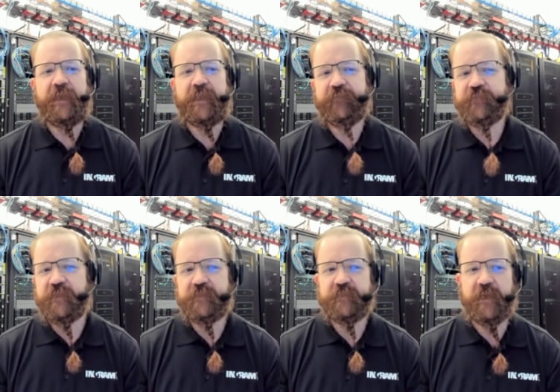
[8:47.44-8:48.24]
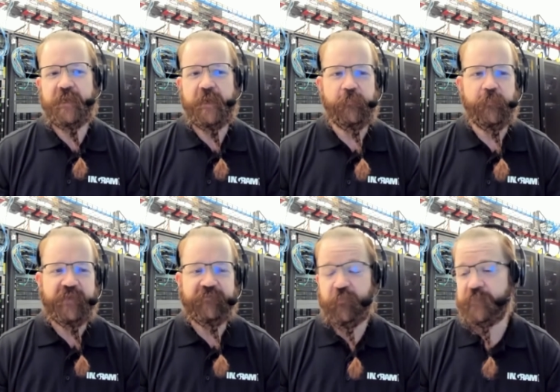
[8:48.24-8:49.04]
It gives us a
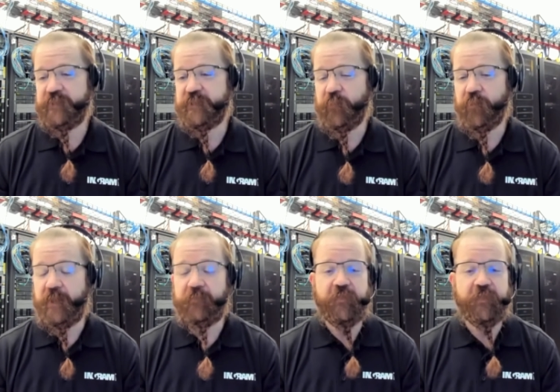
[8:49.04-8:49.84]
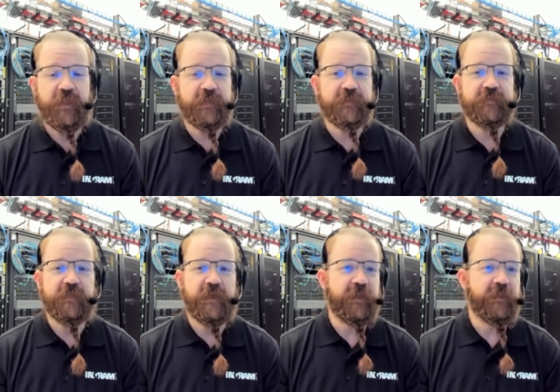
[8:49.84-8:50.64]
platform to support other things
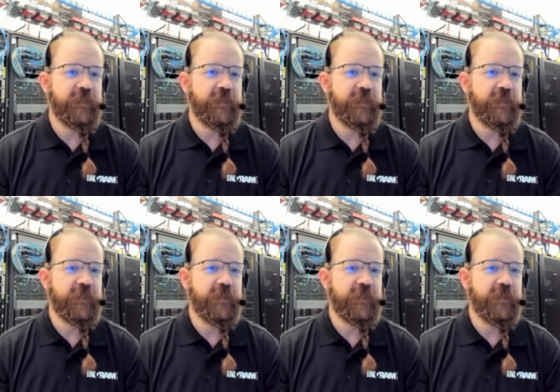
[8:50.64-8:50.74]
like